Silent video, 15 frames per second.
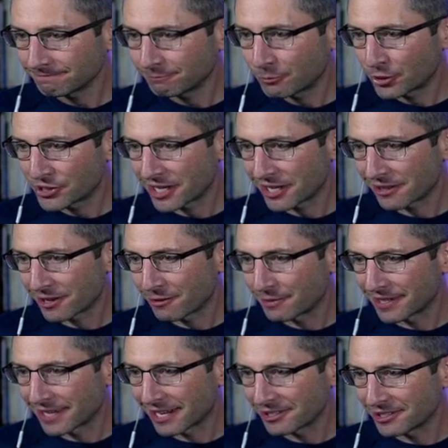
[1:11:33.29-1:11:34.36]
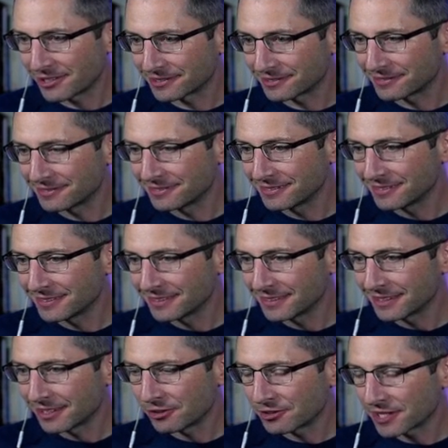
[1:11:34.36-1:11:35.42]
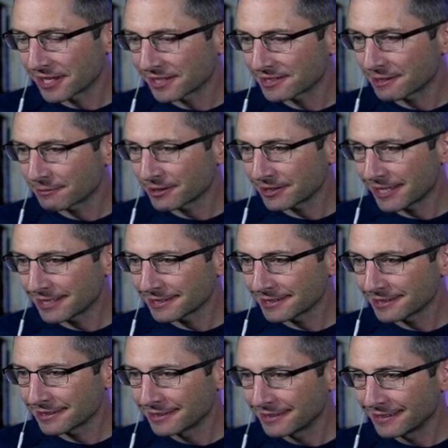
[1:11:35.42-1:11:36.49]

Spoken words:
Appreciate it, though, bud. How you doing? You taking summer classes?